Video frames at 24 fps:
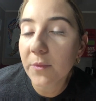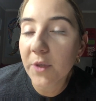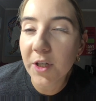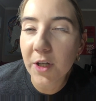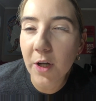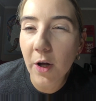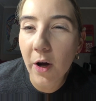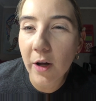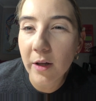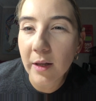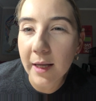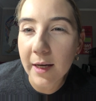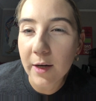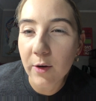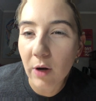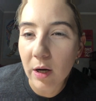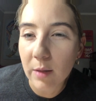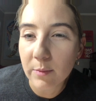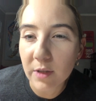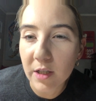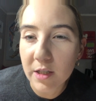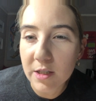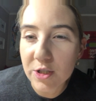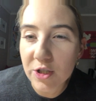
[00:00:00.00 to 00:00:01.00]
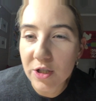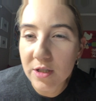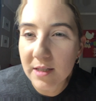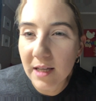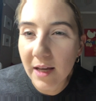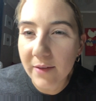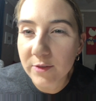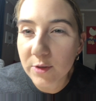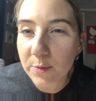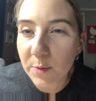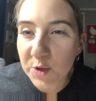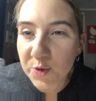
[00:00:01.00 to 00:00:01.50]
You know how like grandmas just
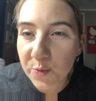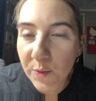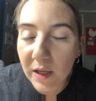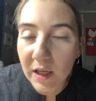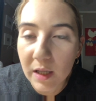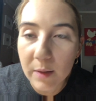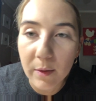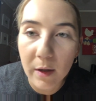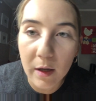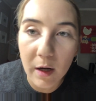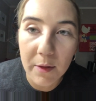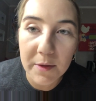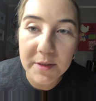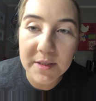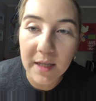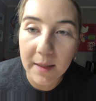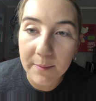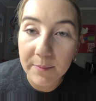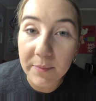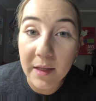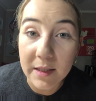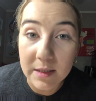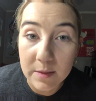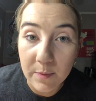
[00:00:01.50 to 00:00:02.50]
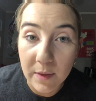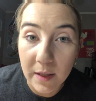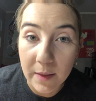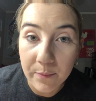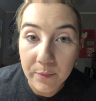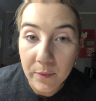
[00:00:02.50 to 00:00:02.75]
have too much makeup on all the time? That's me.